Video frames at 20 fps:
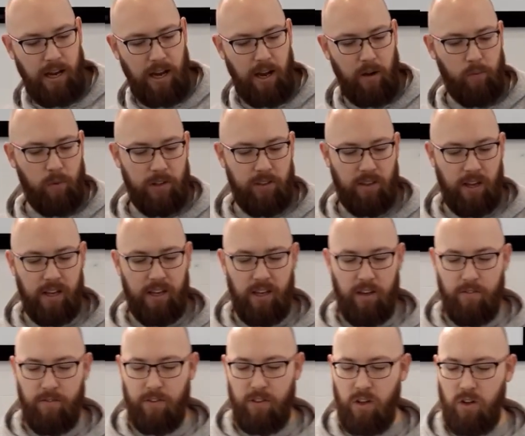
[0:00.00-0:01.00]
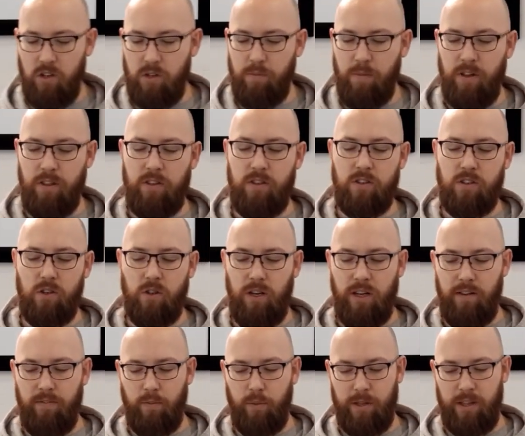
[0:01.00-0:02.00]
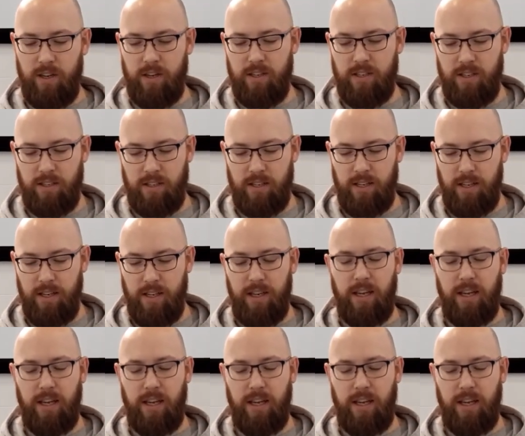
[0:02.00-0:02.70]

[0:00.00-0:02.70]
and we thank you for those mothers who live with us